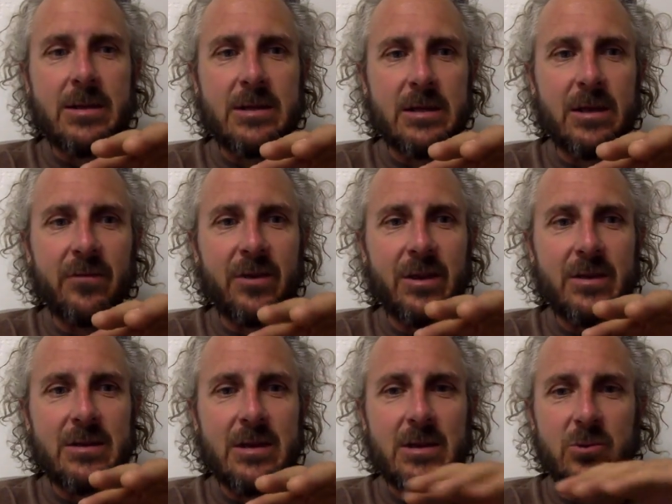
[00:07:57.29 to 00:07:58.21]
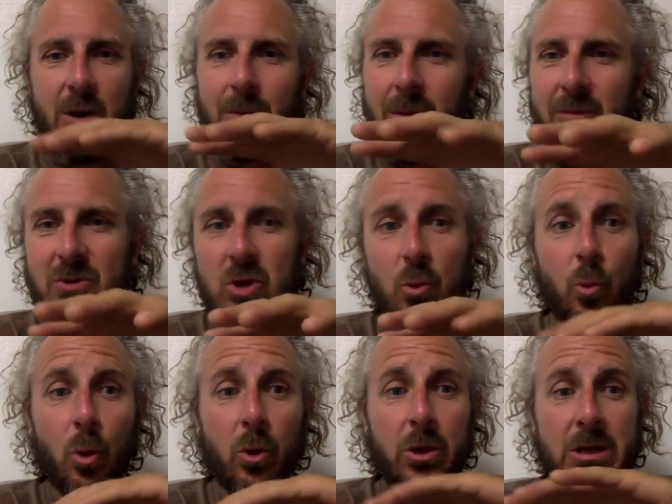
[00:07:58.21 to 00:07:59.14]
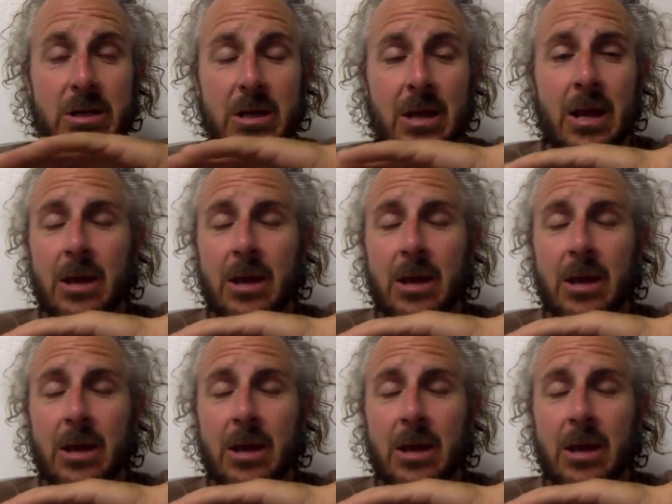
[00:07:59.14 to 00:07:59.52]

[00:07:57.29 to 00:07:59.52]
significance is, right? Maybe it's unworthiness.